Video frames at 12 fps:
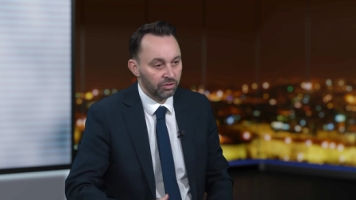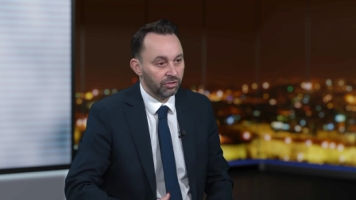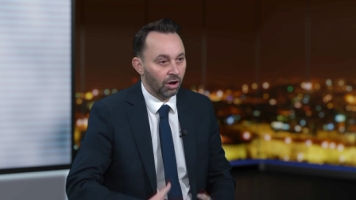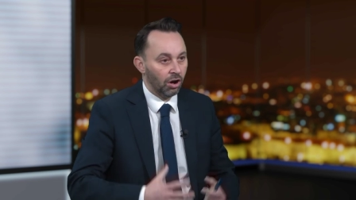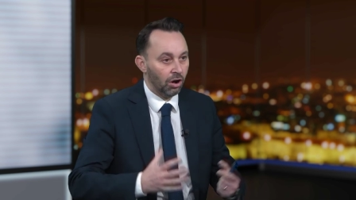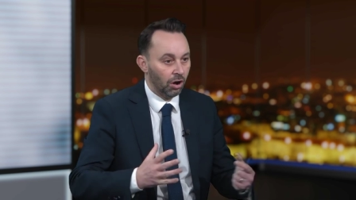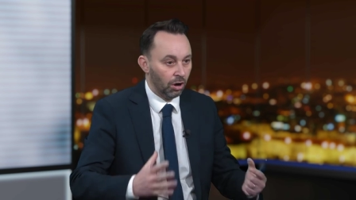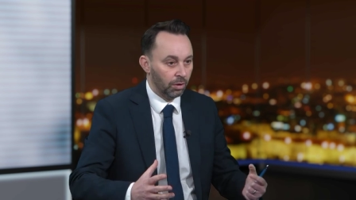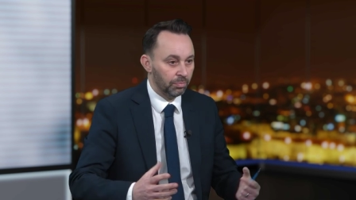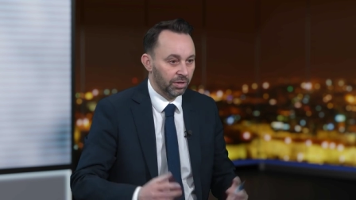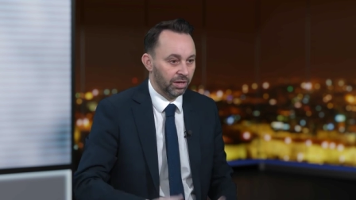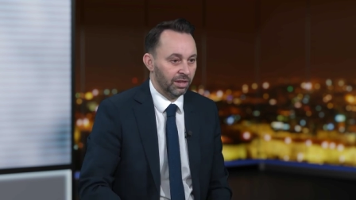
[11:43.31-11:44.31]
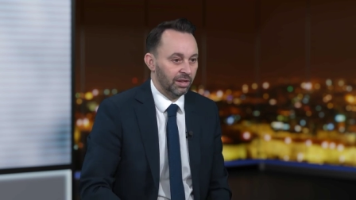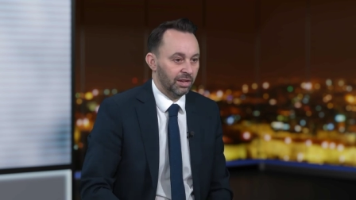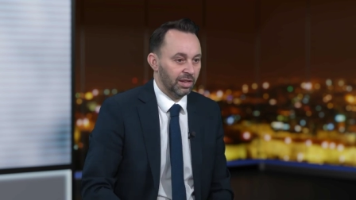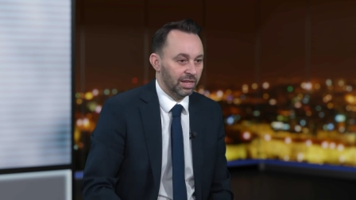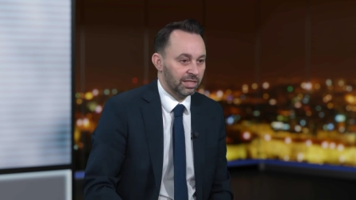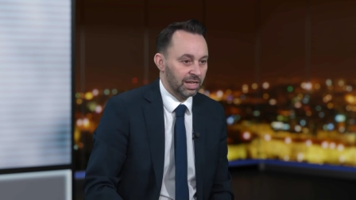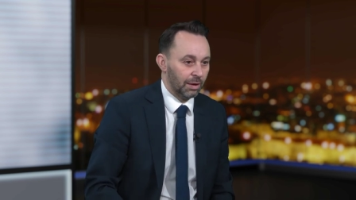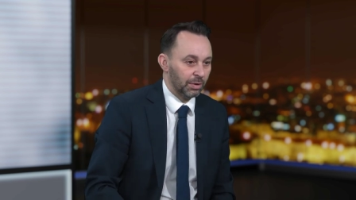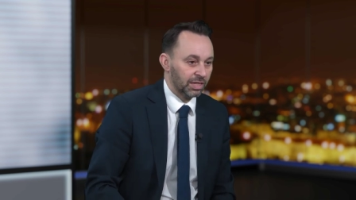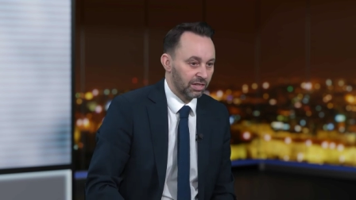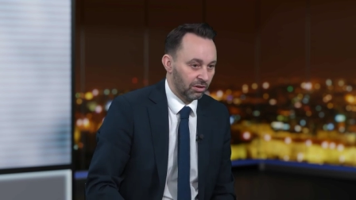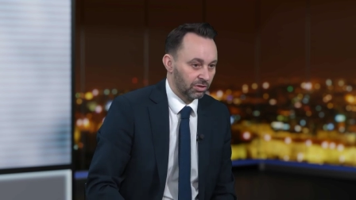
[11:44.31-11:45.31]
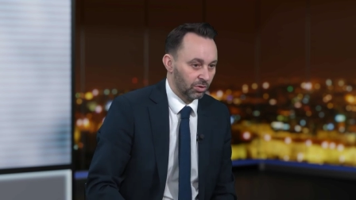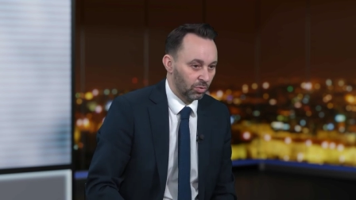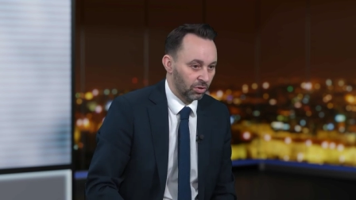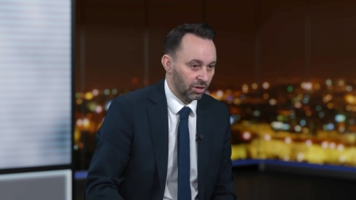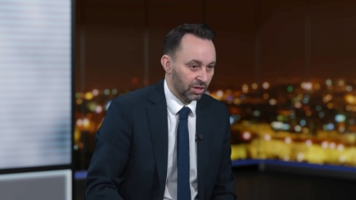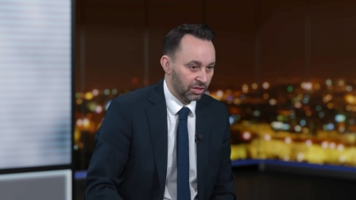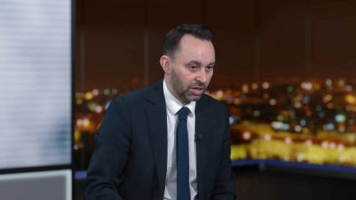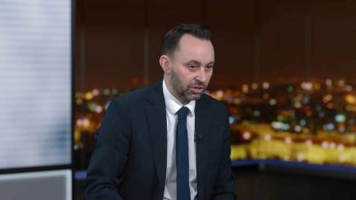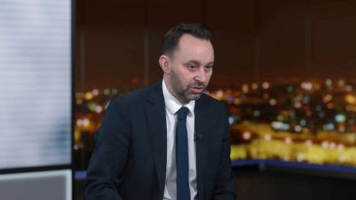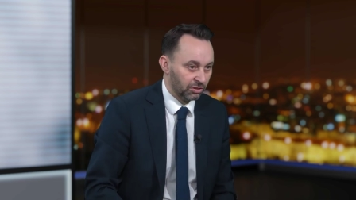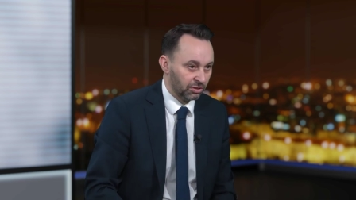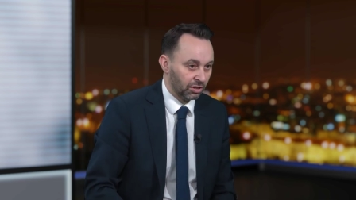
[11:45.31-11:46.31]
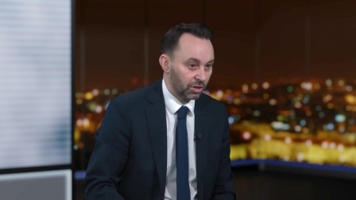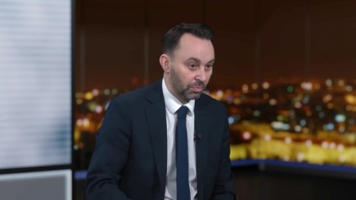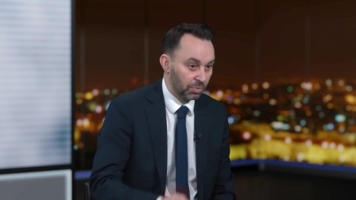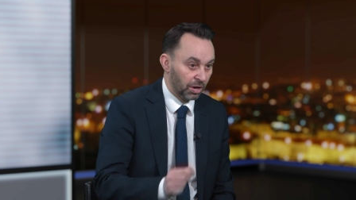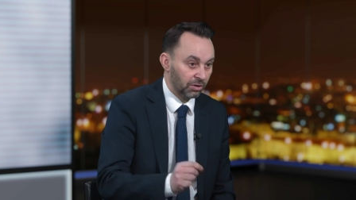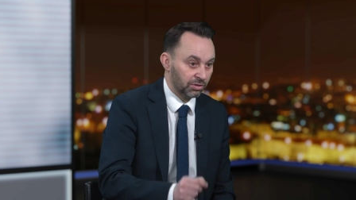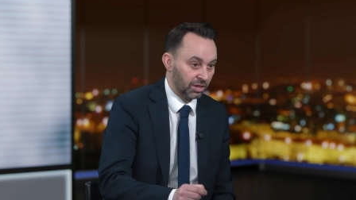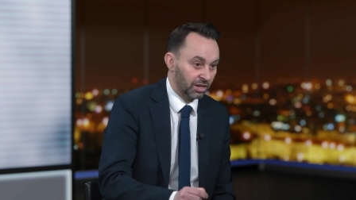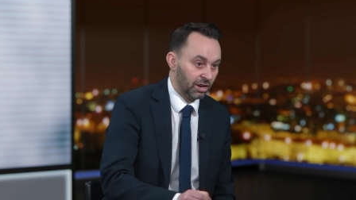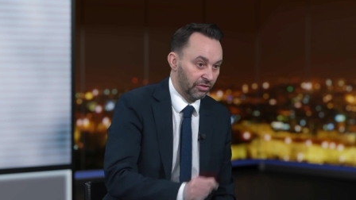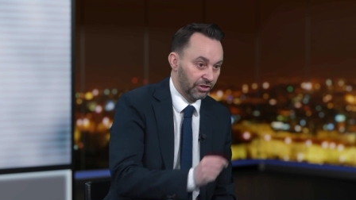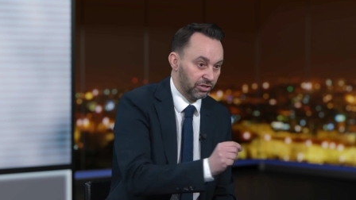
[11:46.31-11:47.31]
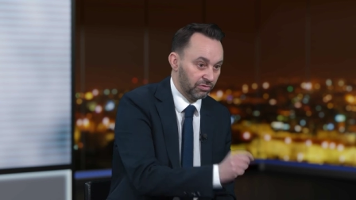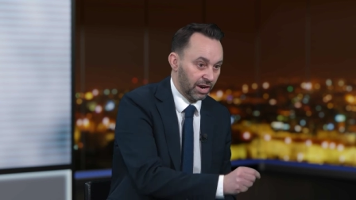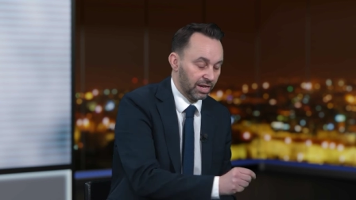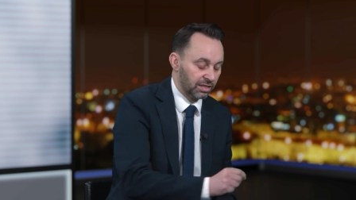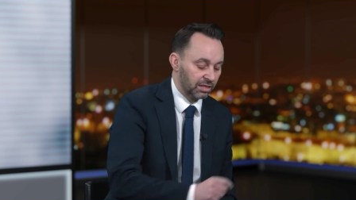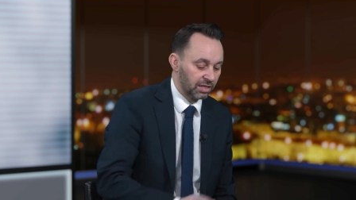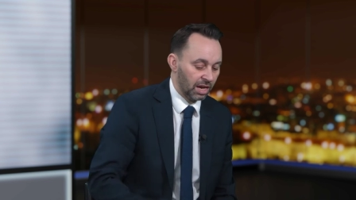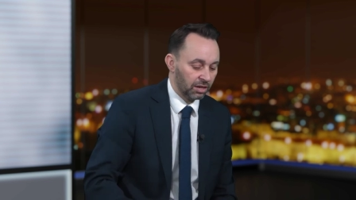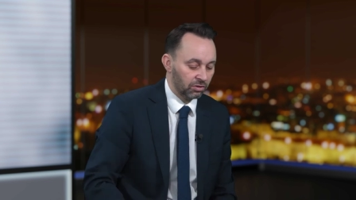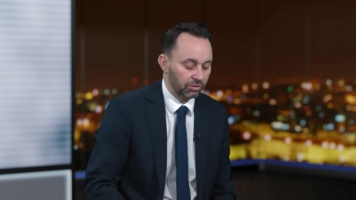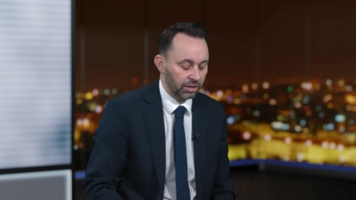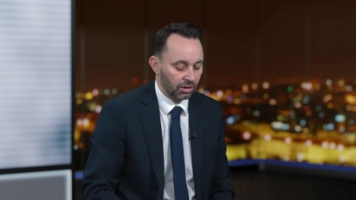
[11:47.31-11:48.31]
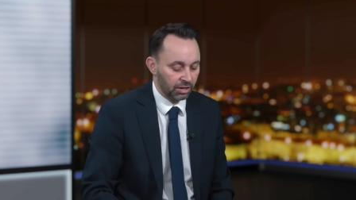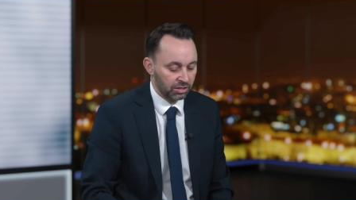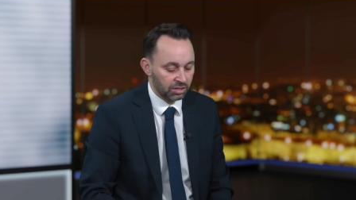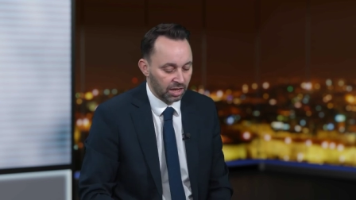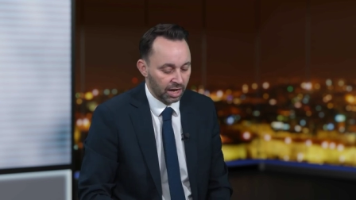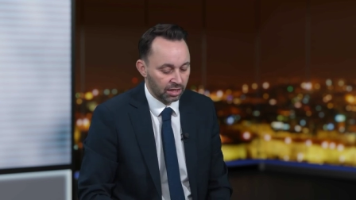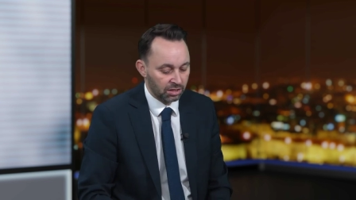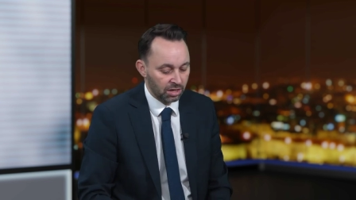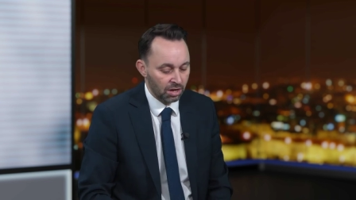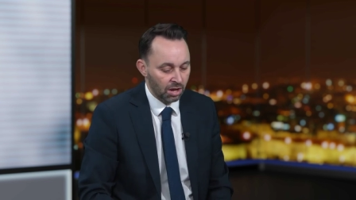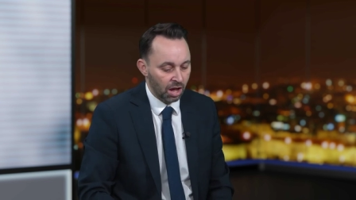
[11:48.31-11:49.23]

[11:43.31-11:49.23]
that harbor Islamic terrorist organizations that could pose another direct attack on the United States,